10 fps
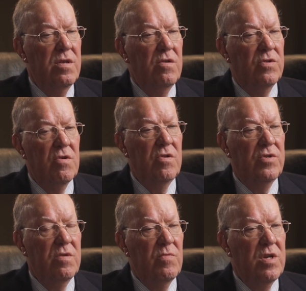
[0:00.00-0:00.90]
there's always
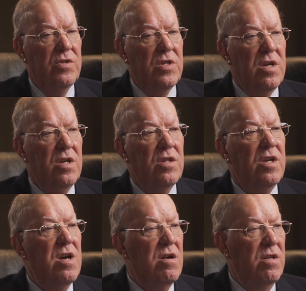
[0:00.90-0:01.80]
somebody standing in the
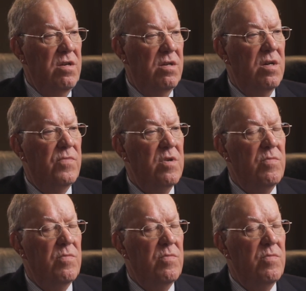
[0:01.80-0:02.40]
galley up there